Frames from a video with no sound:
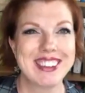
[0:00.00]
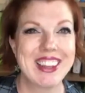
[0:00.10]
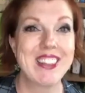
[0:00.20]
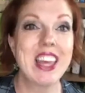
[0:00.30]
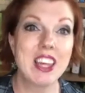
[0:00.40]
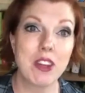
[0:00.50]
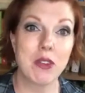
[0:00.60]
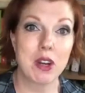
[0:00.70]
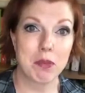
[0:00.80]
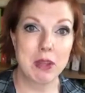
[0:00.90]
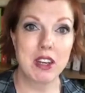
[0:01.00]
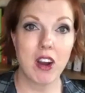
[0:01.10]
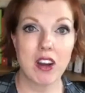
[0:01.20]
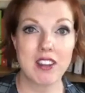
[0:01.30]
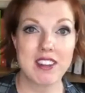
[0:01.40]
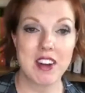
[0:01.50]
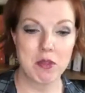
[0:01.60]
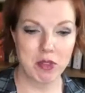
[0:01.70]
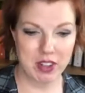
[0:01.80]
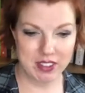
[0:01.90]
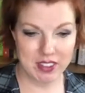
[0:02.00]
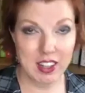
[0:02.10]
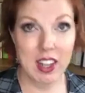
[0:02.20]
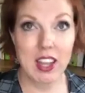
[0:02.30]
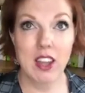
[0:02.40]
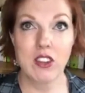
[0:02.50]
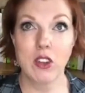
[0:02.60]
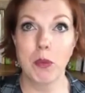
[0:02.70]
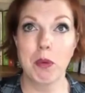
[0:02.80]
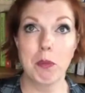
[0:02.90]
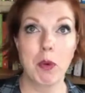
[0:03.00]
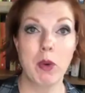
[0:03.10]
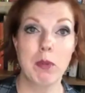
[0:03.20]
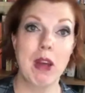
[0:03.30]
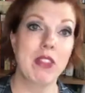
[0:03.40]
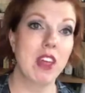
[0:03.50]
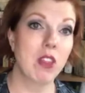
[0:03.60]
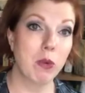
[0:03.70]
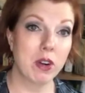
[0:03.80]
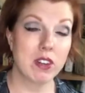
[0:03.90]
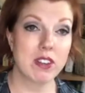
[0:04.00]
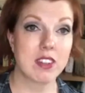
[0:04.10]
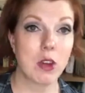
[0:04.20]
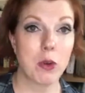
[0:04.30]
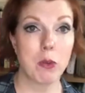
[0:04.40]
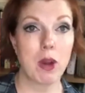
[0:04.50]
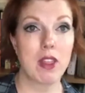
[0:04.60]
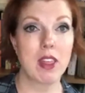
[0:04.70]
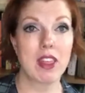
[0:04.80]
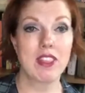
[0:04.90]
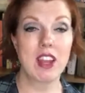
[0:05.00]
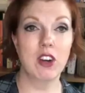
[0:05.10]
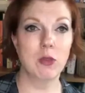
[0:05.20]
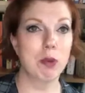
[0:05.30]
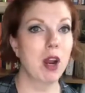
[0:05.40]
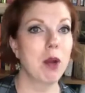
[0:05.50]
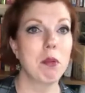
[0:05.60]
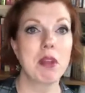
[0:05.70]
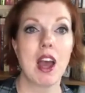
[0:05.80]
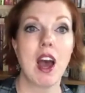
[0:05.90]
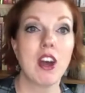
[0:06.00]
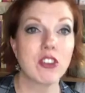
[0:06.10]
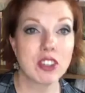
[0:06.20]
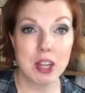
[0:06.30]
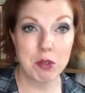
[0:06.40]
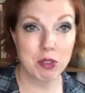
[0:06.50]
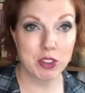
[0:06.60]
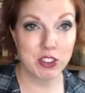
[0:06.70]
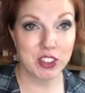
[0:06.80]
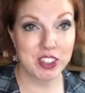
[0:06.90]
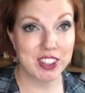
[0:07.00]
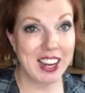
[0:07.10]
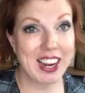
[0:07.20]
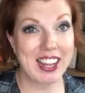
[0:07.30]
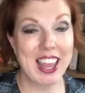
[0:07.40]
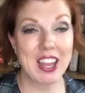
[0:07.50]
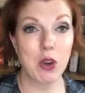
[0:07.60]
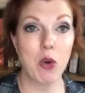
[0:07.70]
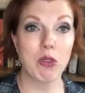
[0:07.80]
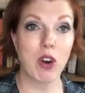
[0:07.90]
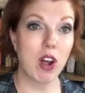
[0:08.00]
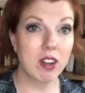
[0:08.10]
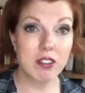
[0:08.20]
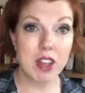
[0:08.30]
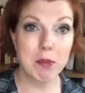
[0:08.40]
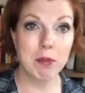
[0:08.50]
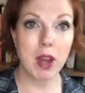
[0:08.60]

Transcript: thank you, they're being honest and upfront. So, but what about the other words? So there's probably 100 names for sugar and I can't go over all of them. I